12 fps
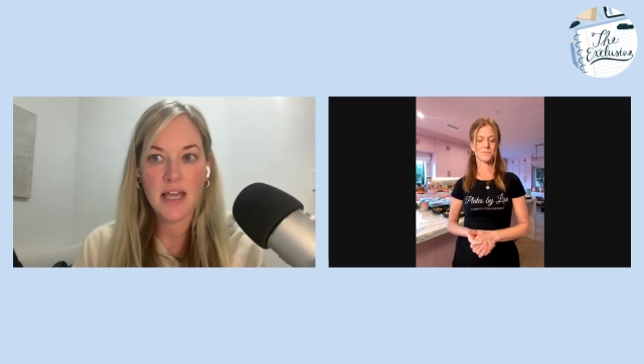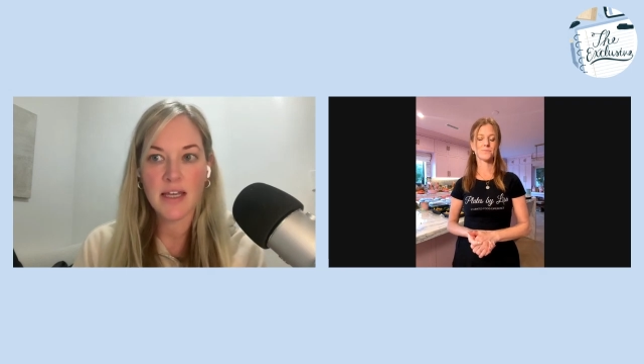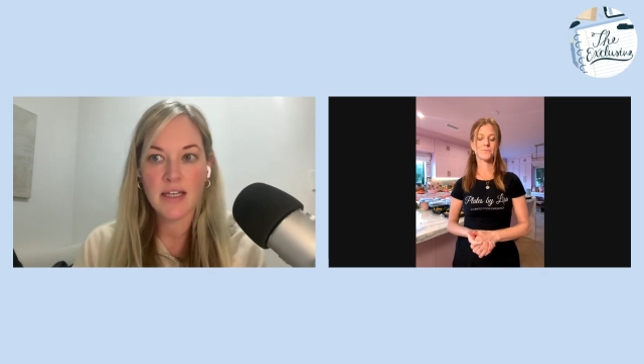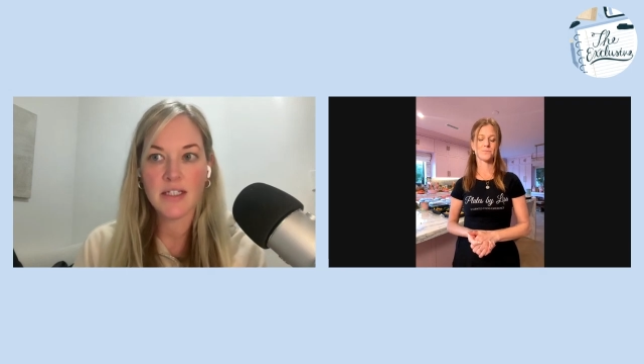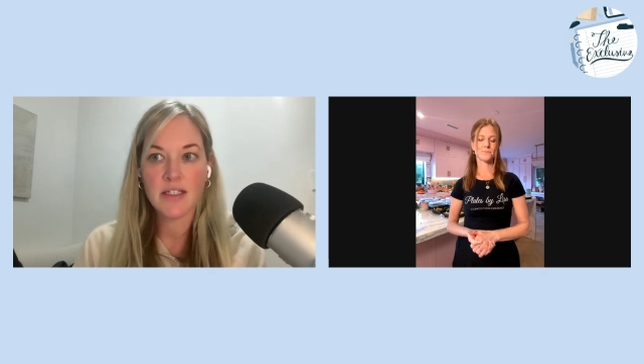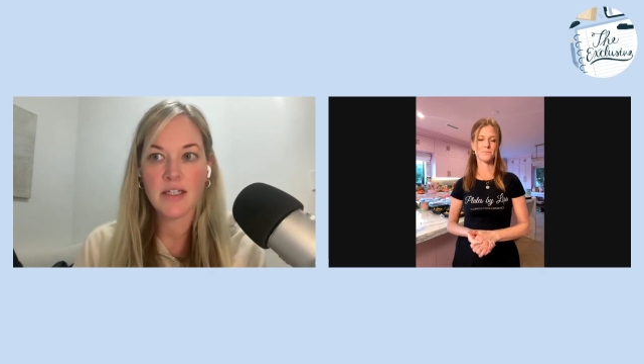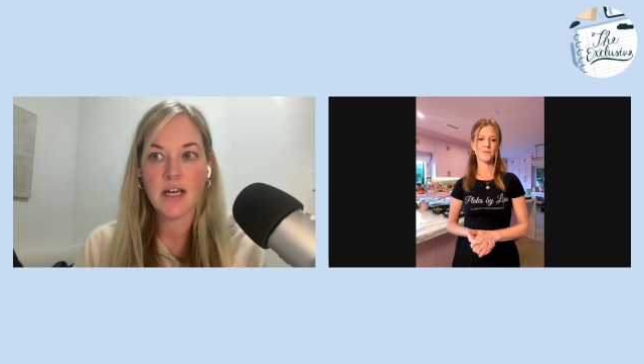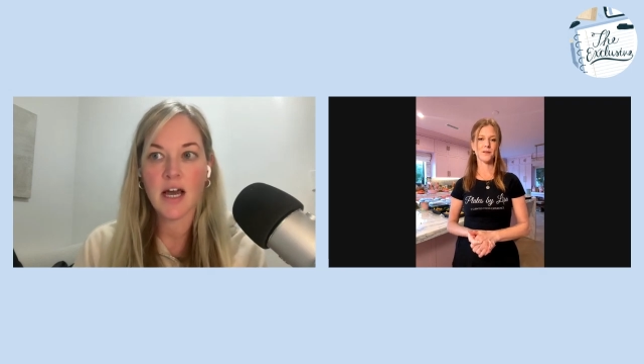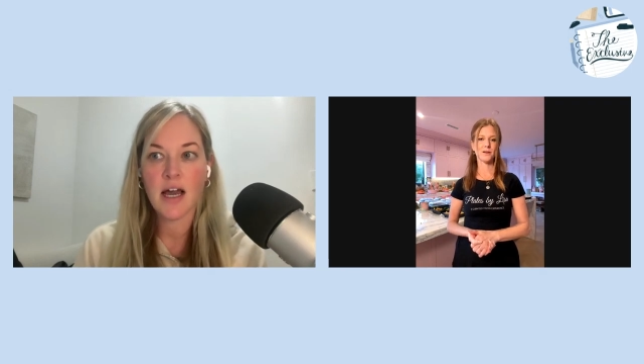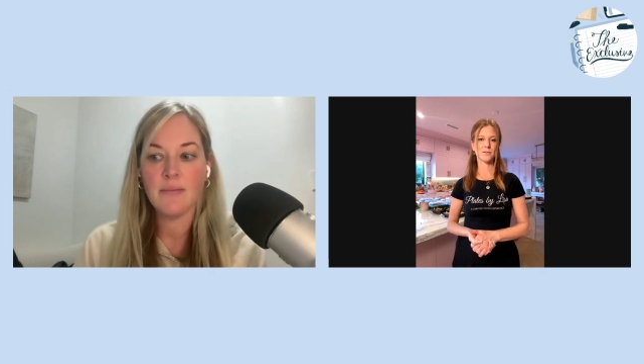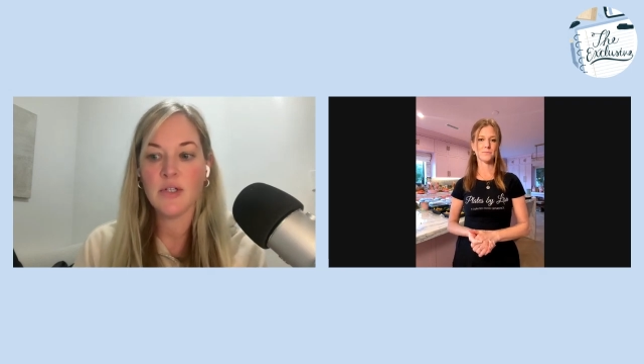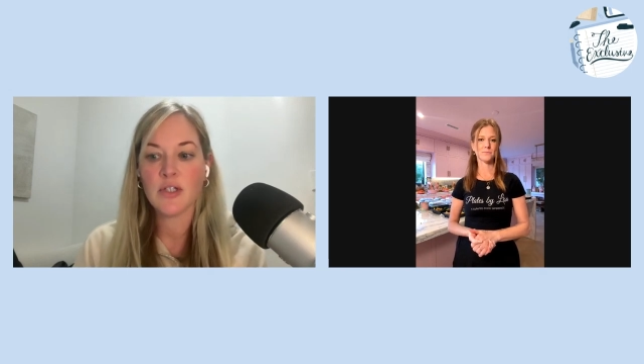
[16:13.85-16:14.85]
And
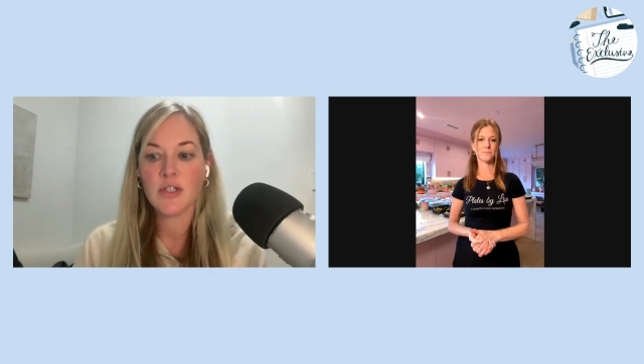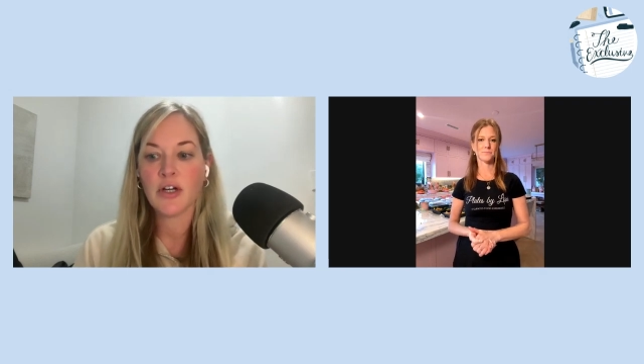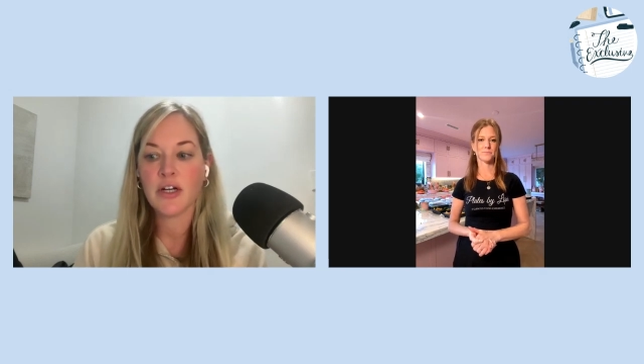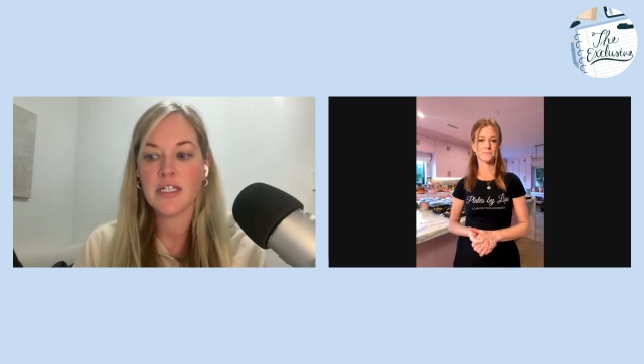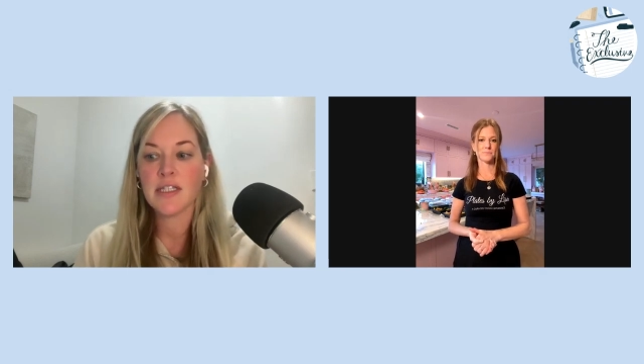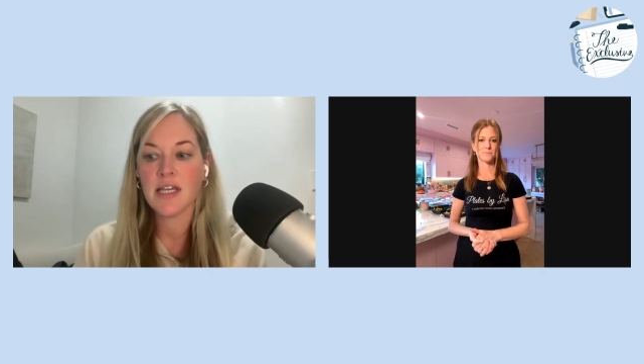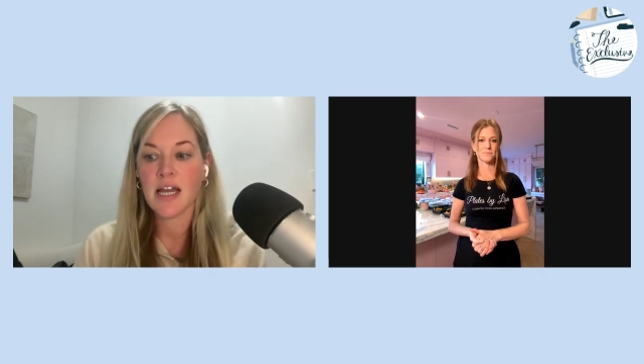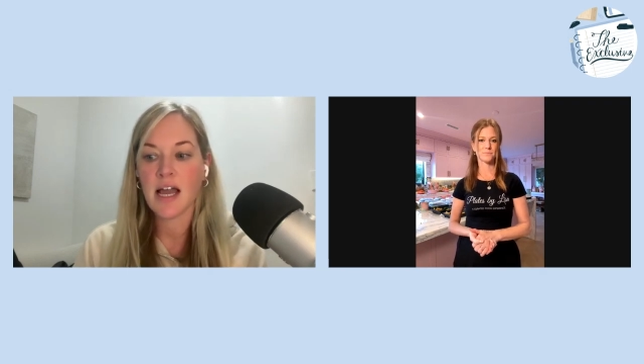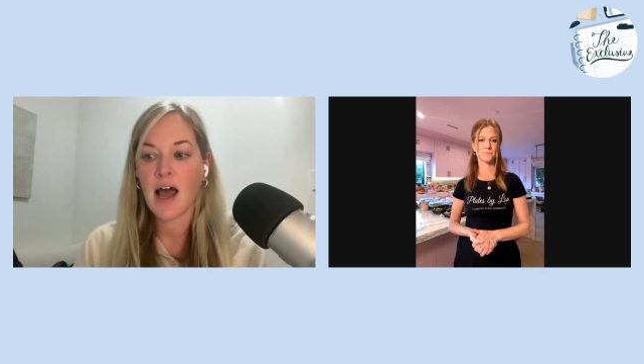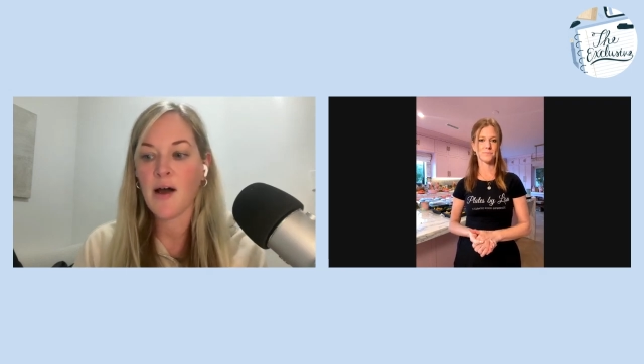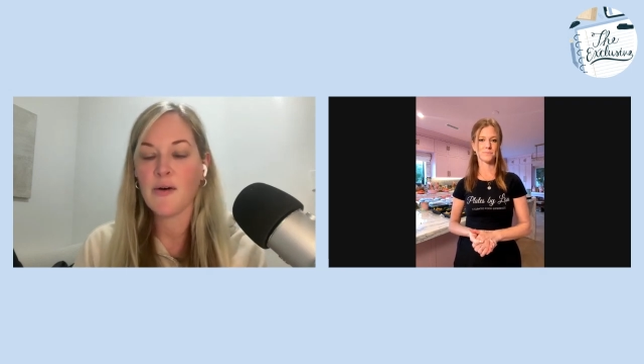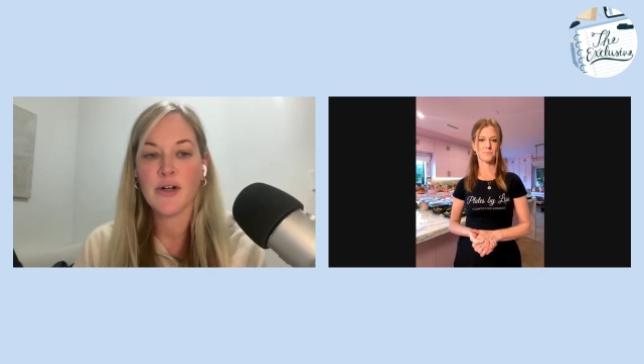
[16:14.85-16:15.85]
I'm just curious, like,
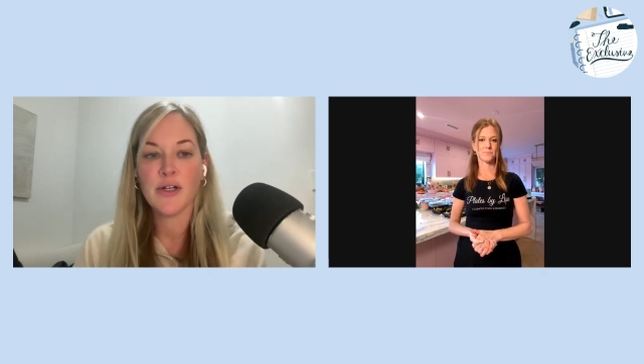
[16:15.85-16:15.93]
how are